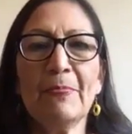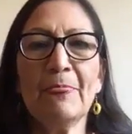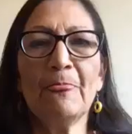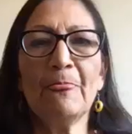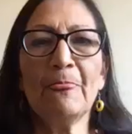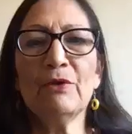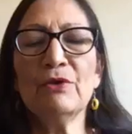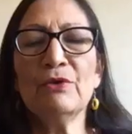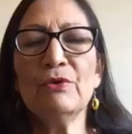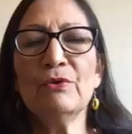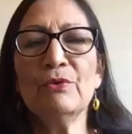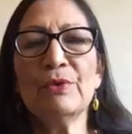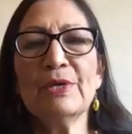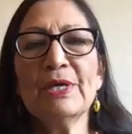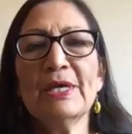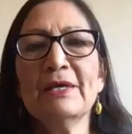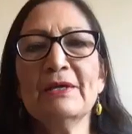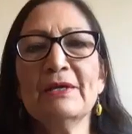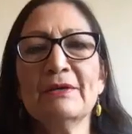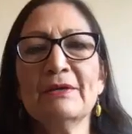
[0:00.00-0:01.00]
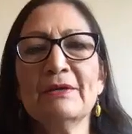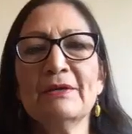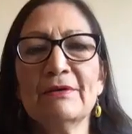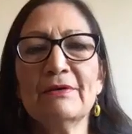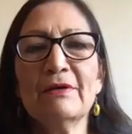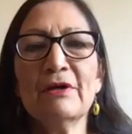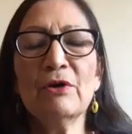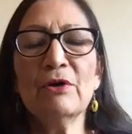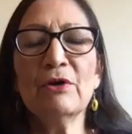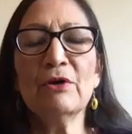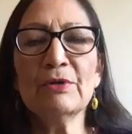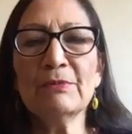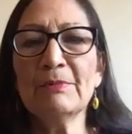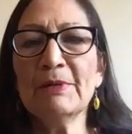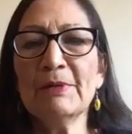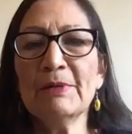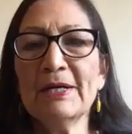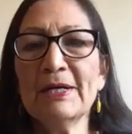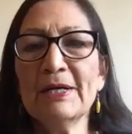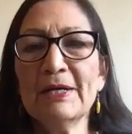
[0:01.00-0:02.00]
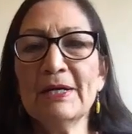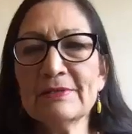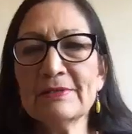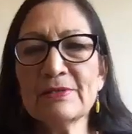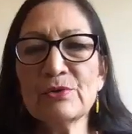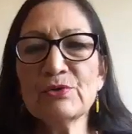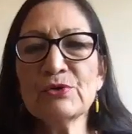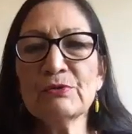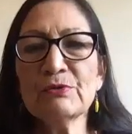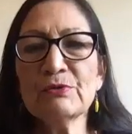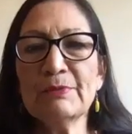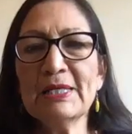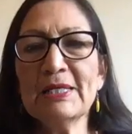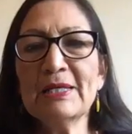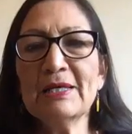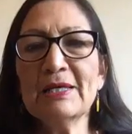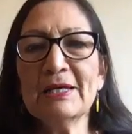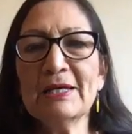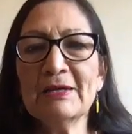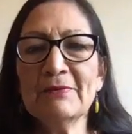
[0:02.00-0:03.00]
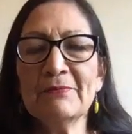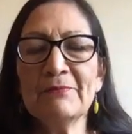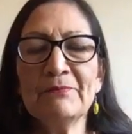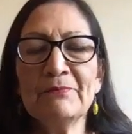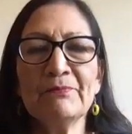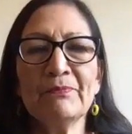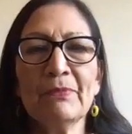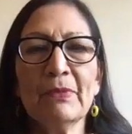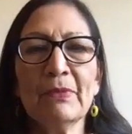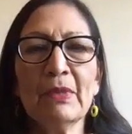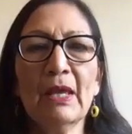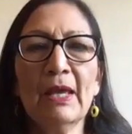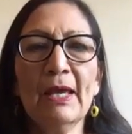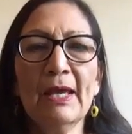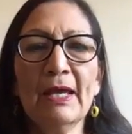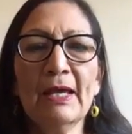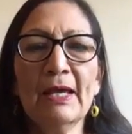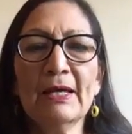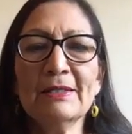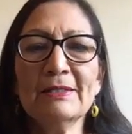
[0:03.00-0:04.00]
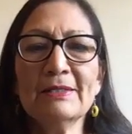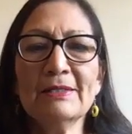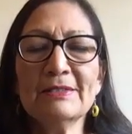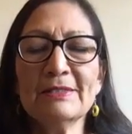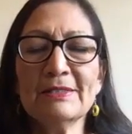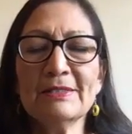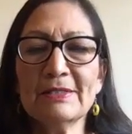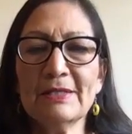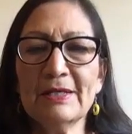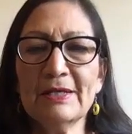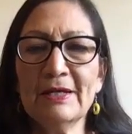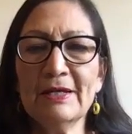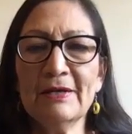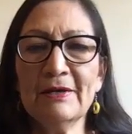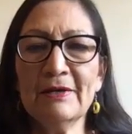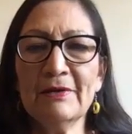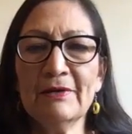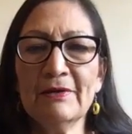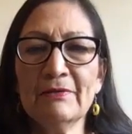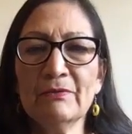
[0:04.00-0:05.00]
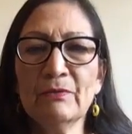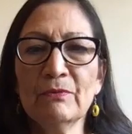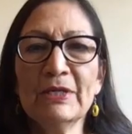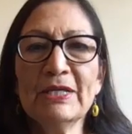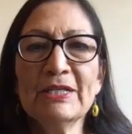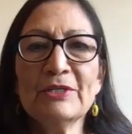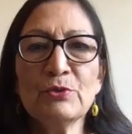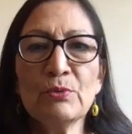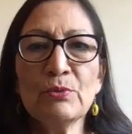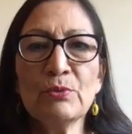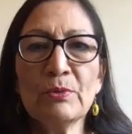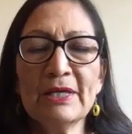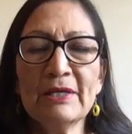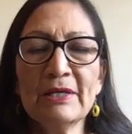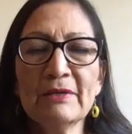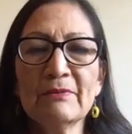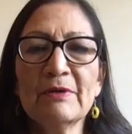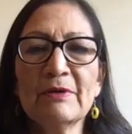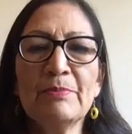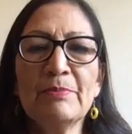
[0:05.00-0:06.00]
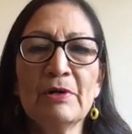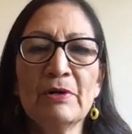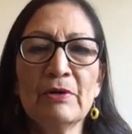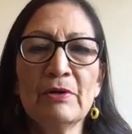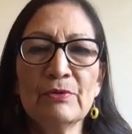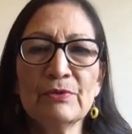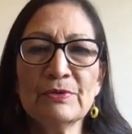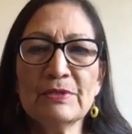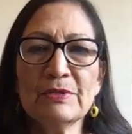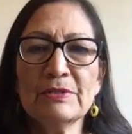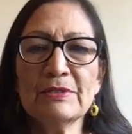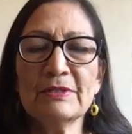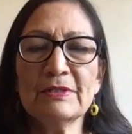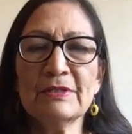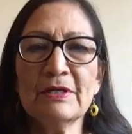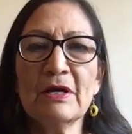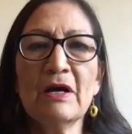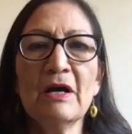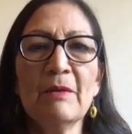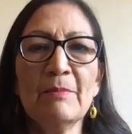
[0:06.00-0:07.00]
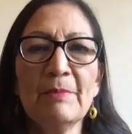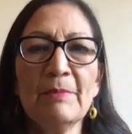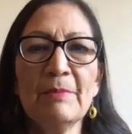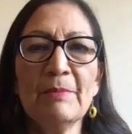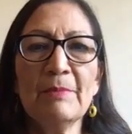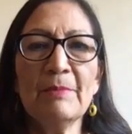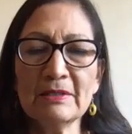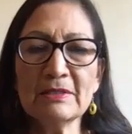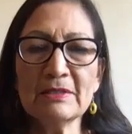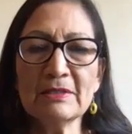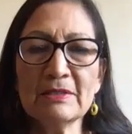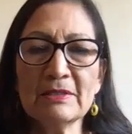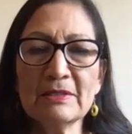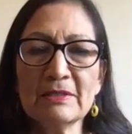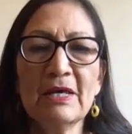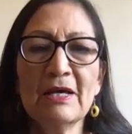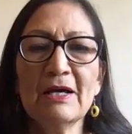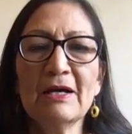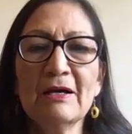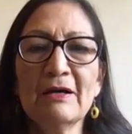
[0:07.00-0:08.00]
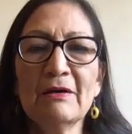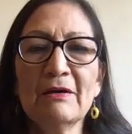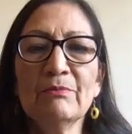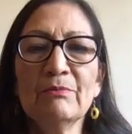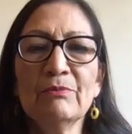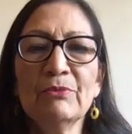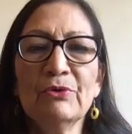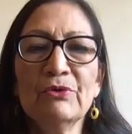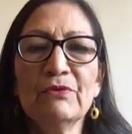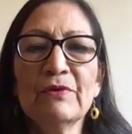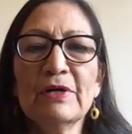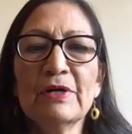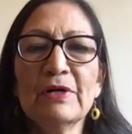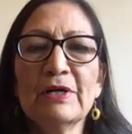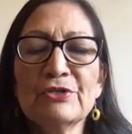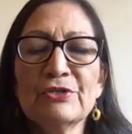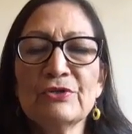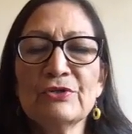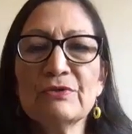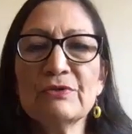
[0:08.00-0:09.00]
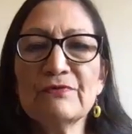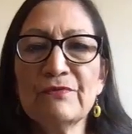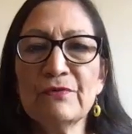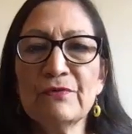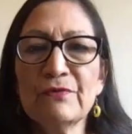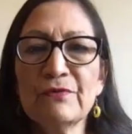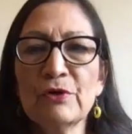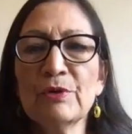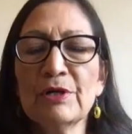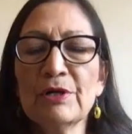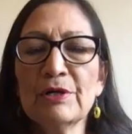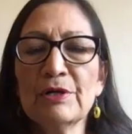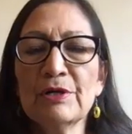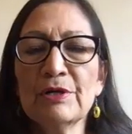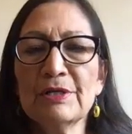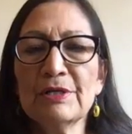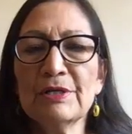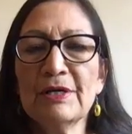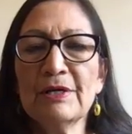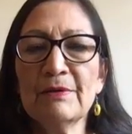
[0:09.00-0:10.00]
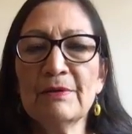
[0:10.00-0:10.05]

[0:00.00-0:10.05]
You can go to my social media and retweet, repost, comment, move our issues forward.